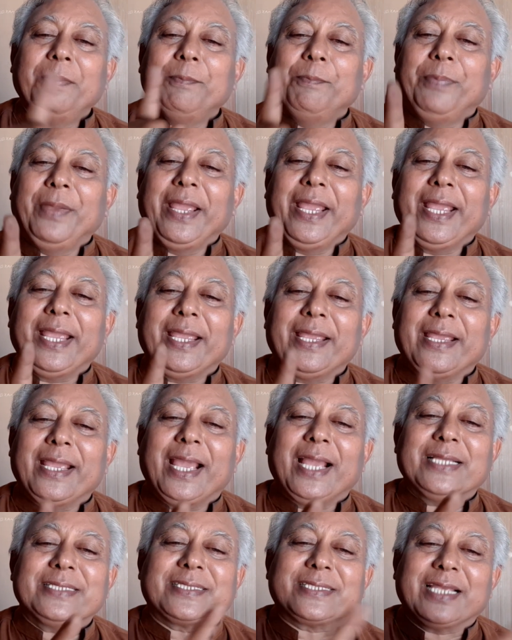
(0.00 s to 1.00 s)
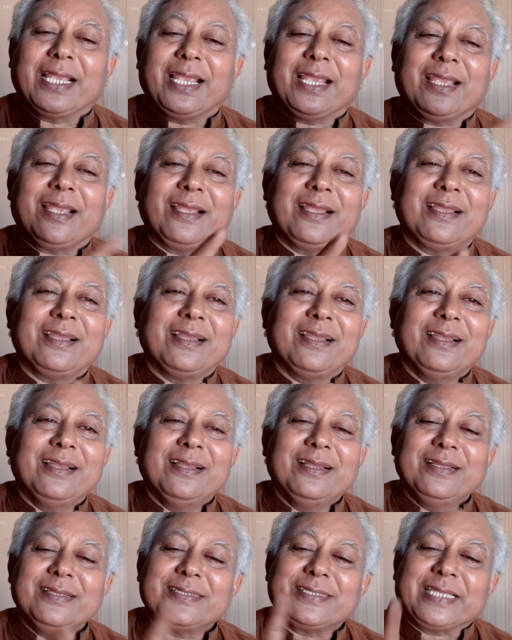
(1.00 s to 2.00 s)
B, A, C.
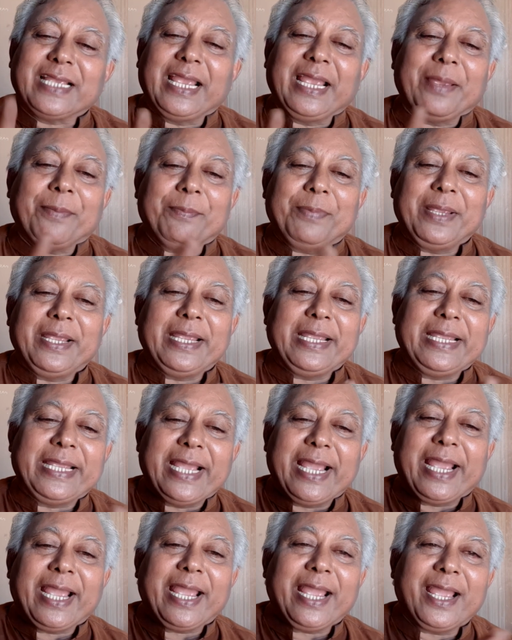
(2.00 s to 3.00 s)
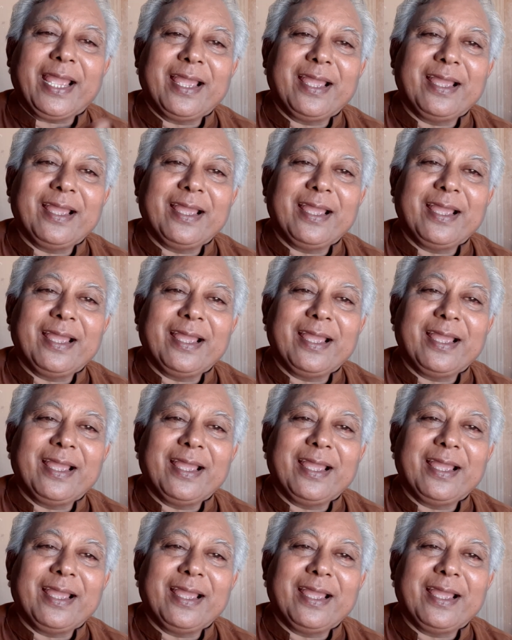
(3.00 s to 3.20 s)
C, B, A.